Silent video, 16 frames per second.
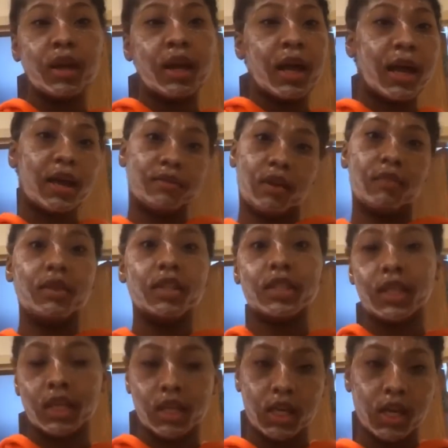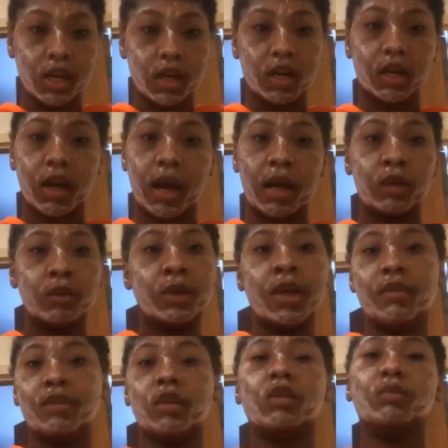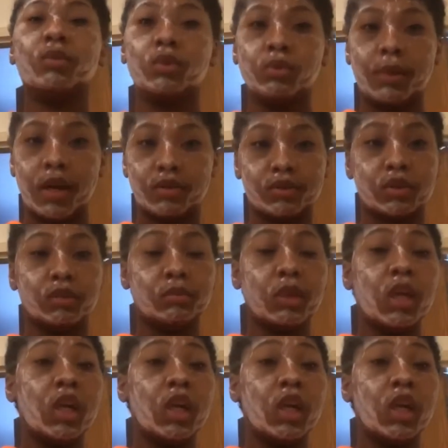I have everything here. I don't have a communal bathroom.